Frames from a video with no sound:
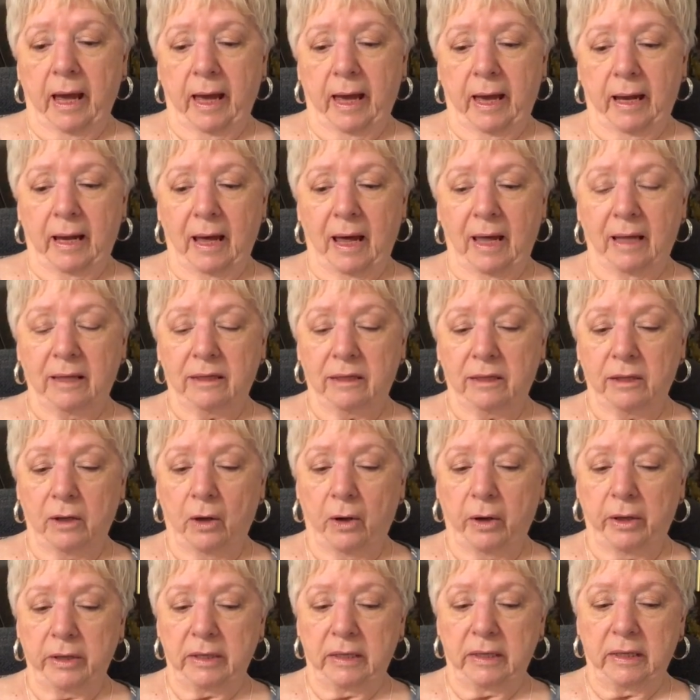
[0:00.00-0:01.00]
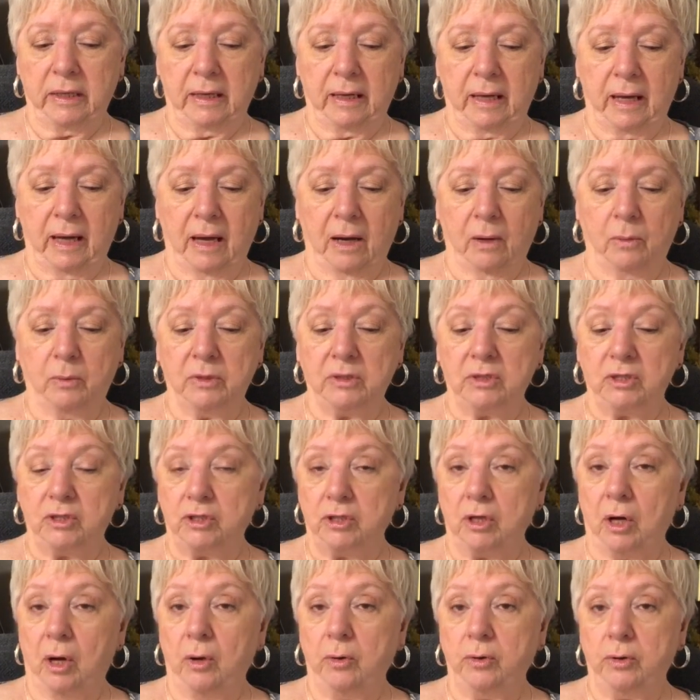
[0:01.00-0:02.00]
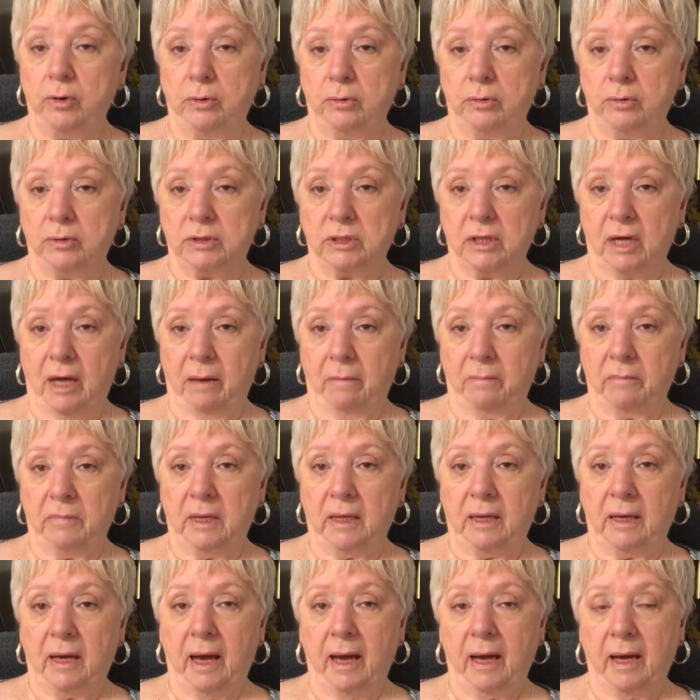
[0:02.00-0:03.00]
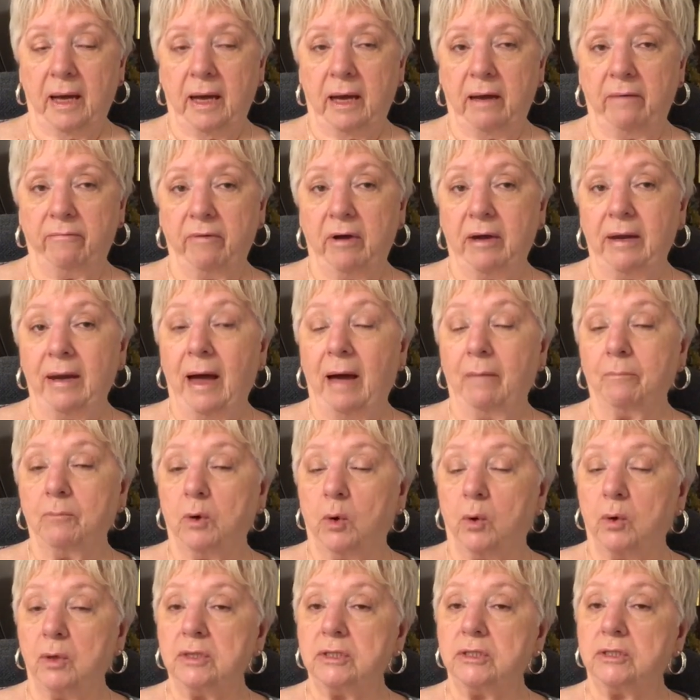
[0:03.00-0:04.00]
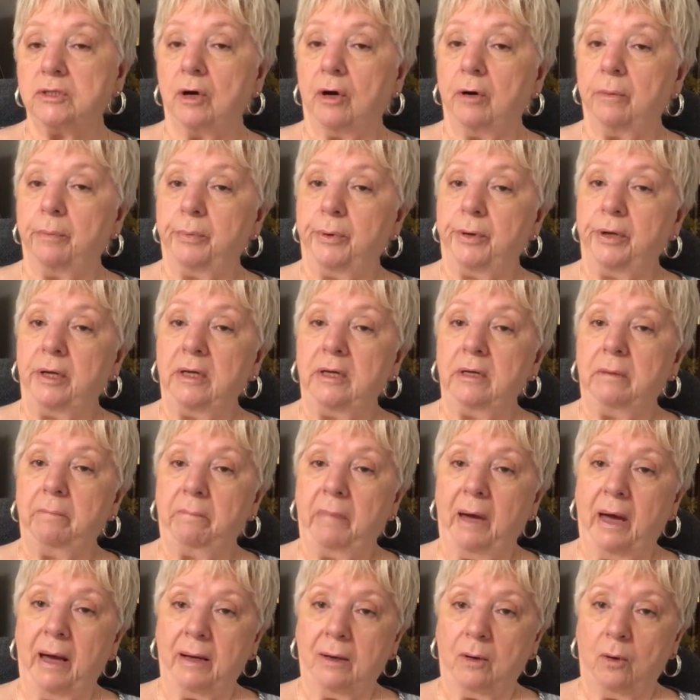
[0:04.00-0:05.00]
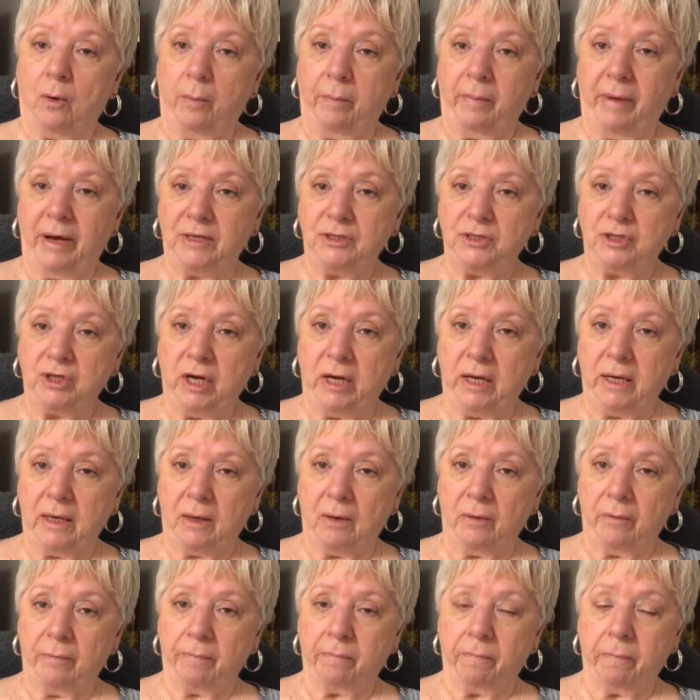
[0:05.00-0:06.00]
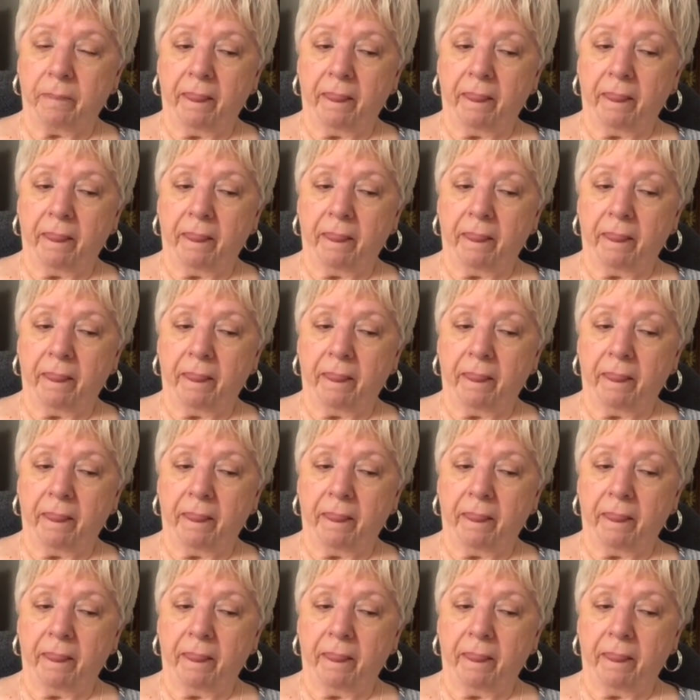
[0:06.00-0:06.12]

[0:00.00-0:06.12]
And I thought that I would show you some that I have, and I'm going to start putting them back on my channel